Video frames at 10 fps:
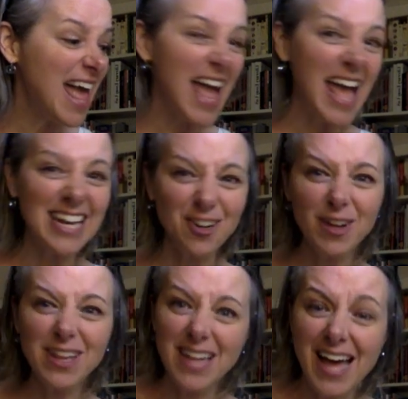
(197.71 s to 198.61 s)
And you know
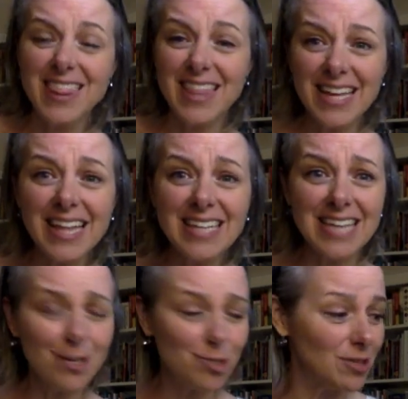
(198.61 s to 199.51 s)
what? I think that's
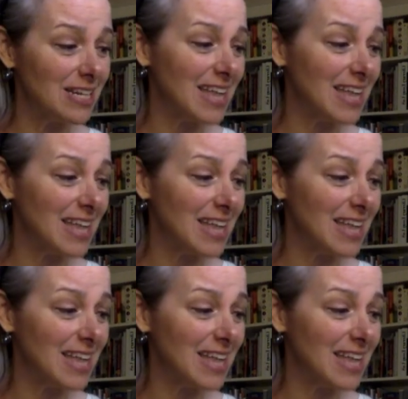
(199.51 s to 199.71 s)
actually